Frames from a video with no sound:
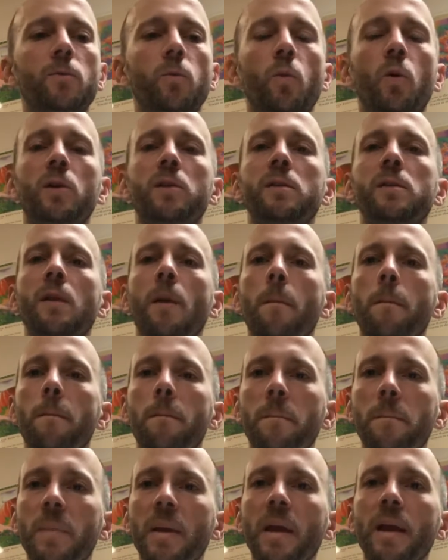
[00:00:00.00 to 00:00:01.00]
What's the
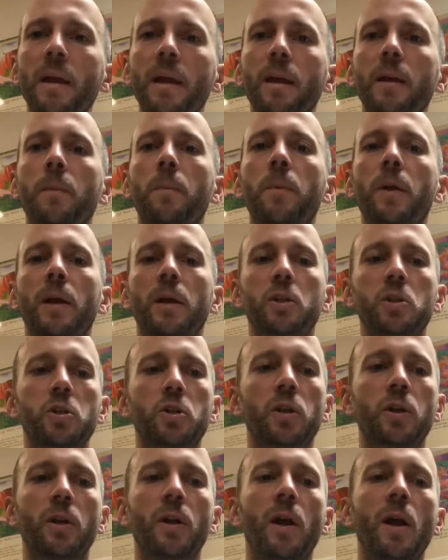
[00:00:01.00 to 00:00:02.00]
big
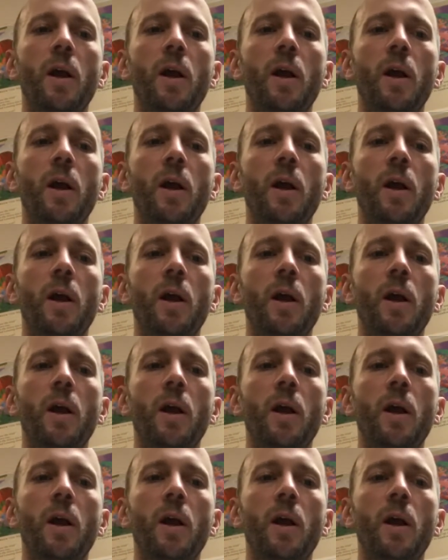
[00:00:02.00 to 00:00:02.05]
picture?